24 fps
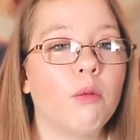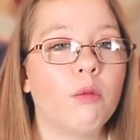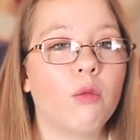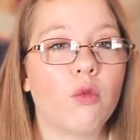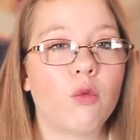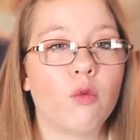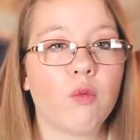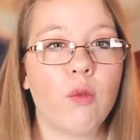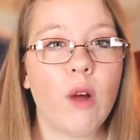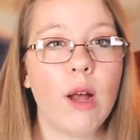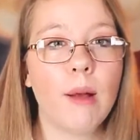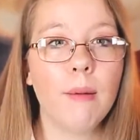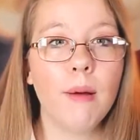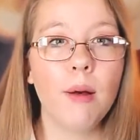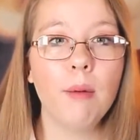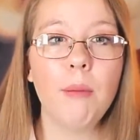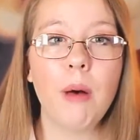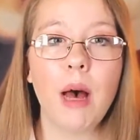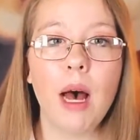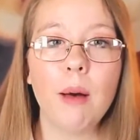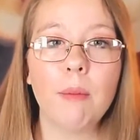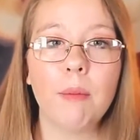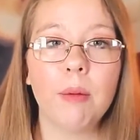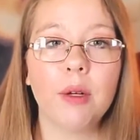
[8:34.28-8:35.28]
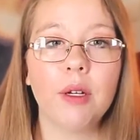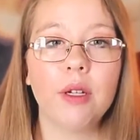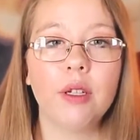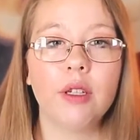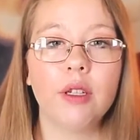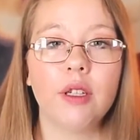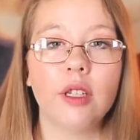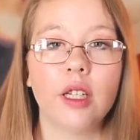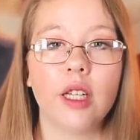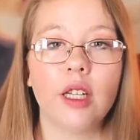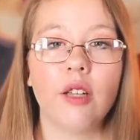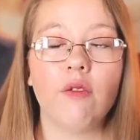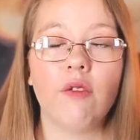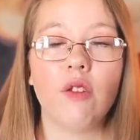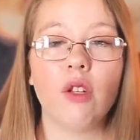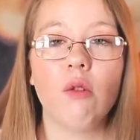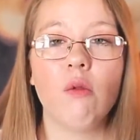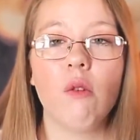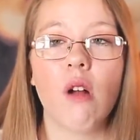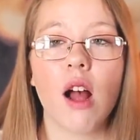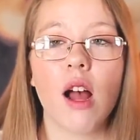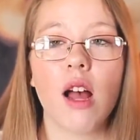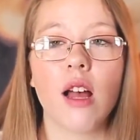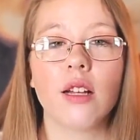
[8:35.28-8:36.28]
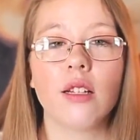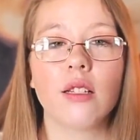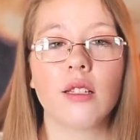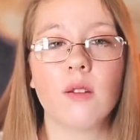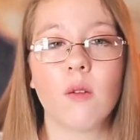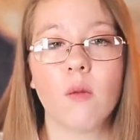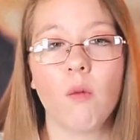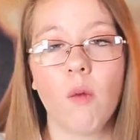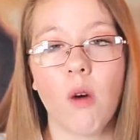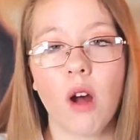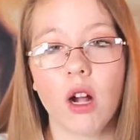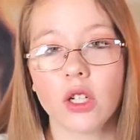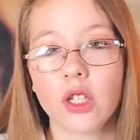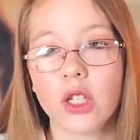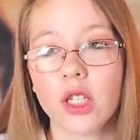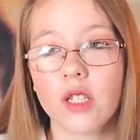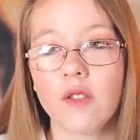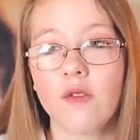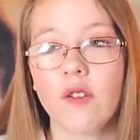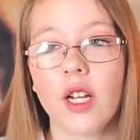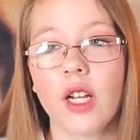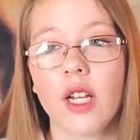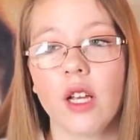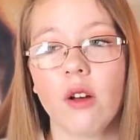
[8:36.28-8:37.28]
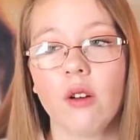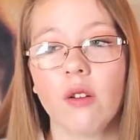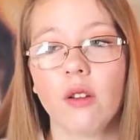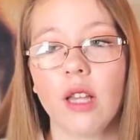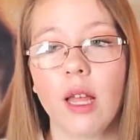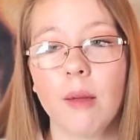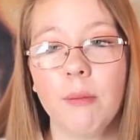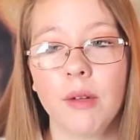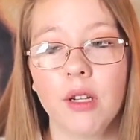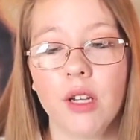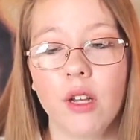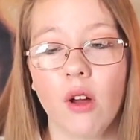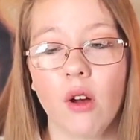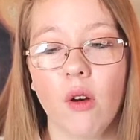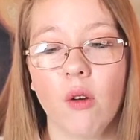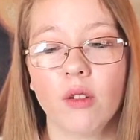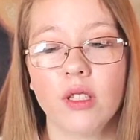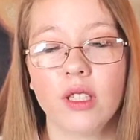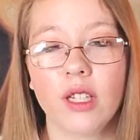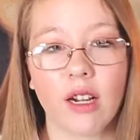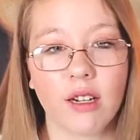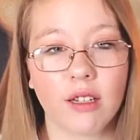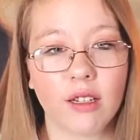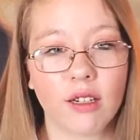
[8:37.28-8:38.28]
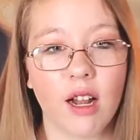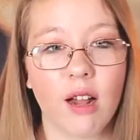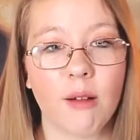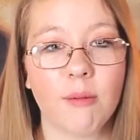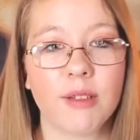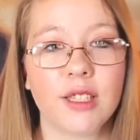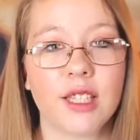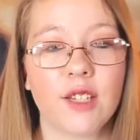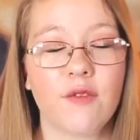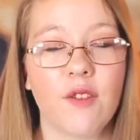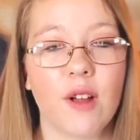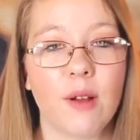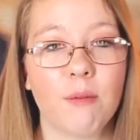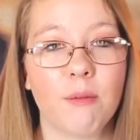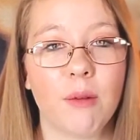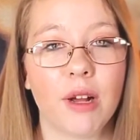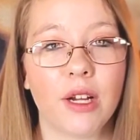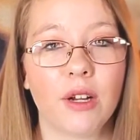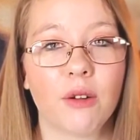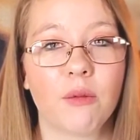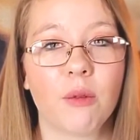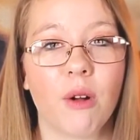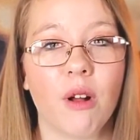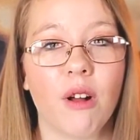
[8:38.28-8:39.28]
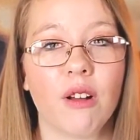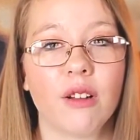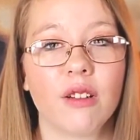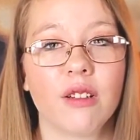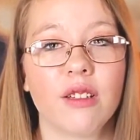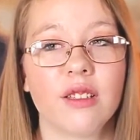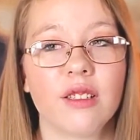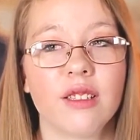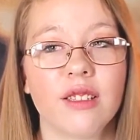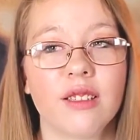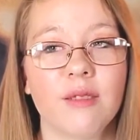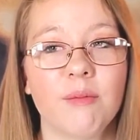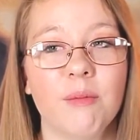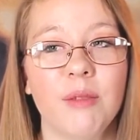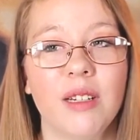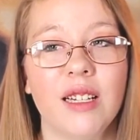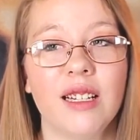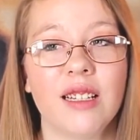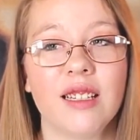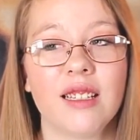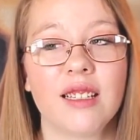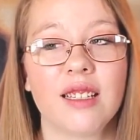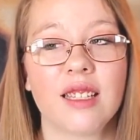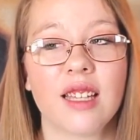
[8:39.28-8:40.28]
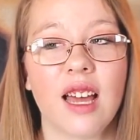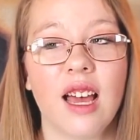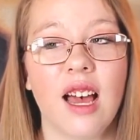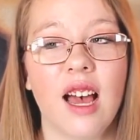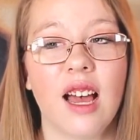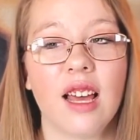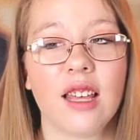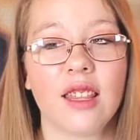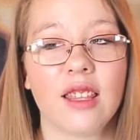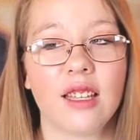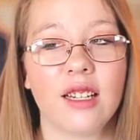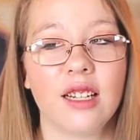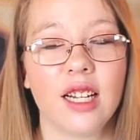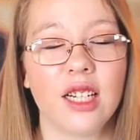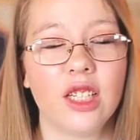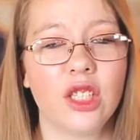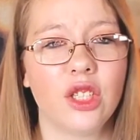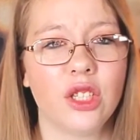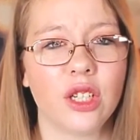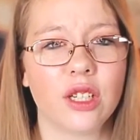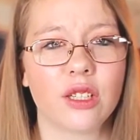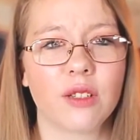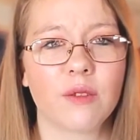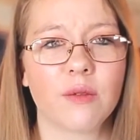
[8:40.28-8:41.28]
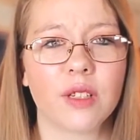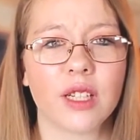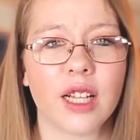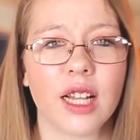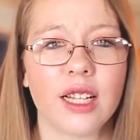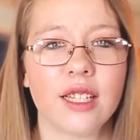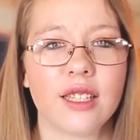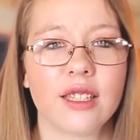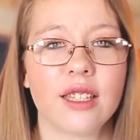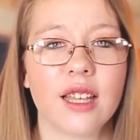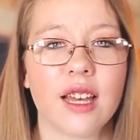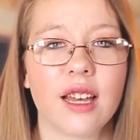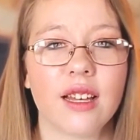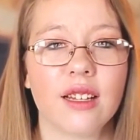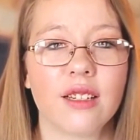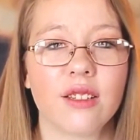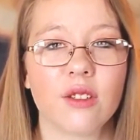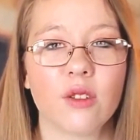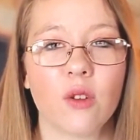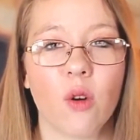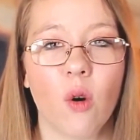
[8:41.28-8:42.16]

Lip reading: Grandma and Papa, if you guys watch this video, let me know down in the comments if I'm right or wrong, because I think I just realized that.